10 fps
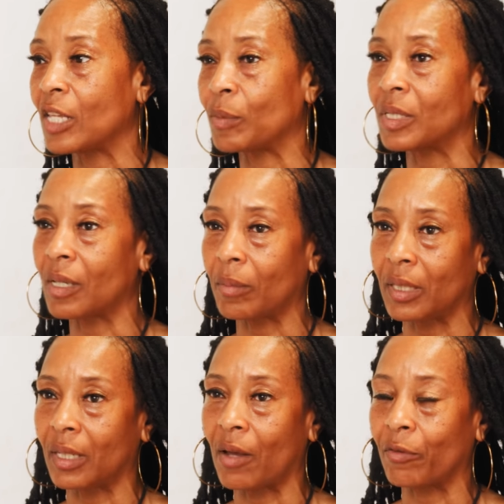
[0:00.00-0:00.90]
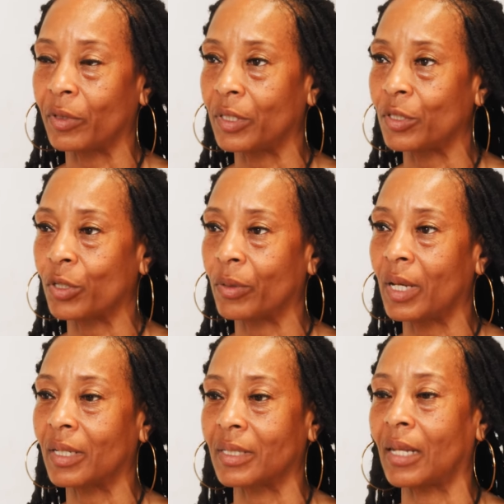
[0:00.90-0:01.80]
has been something that I really
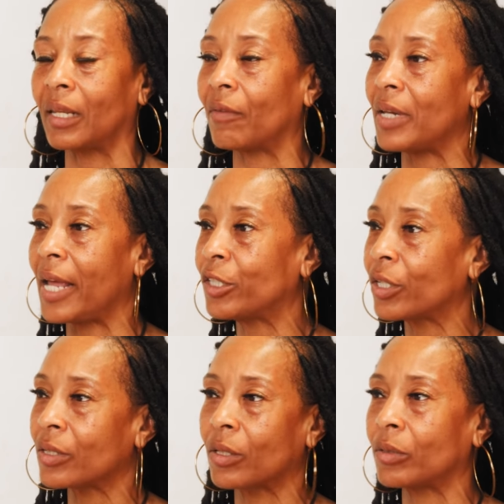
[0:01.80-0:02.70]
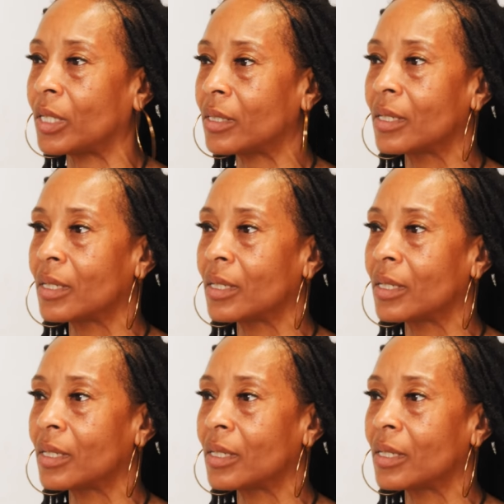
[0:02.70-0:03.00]
enjoy because I love nature. So just,